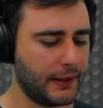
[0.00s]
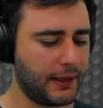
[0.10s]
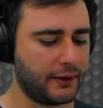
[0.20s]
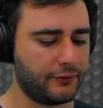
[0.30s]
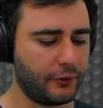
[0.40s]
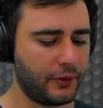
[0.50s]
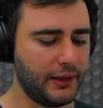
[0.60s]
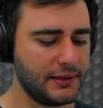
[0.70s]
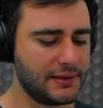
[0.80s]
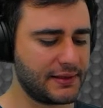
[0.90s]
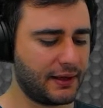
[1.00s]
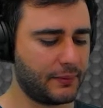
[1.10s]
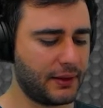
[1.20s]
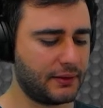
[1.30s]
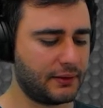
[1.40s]
And for each
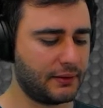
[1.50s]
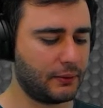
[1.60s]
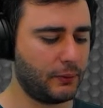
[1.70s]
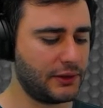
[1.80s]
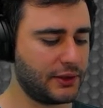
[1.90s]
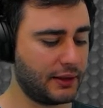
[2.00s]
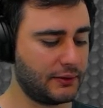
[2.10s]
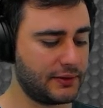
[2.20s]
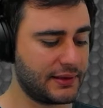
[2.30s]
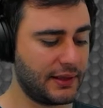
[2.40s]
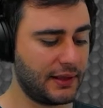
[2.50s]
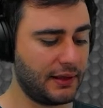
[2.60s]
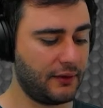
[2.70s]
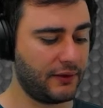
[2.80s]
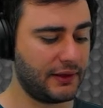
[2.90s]
segment, we check to see
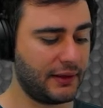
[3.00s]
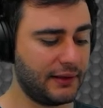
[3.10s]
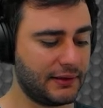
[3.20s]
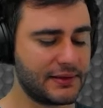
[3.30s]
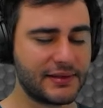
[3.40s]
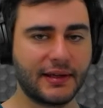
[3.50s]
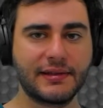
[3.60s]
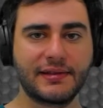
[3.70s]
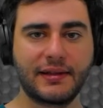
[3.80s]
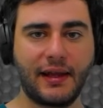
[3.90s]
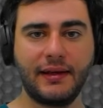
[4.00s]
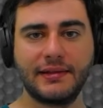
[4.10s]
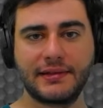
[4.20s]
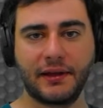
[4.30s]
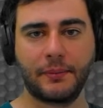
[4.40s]
if it intersects any
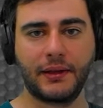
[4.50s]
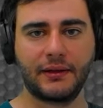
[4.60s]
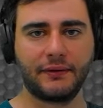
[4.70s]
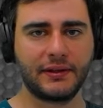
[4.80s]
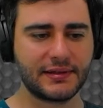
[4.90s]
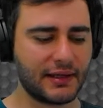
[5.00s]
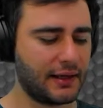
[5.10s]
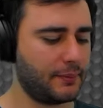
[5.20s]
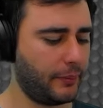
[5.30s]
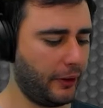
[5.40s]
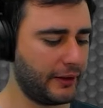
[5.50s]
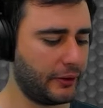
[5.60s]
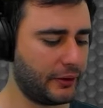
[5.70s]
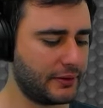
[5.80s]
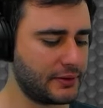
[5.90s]
segment of the second polygon.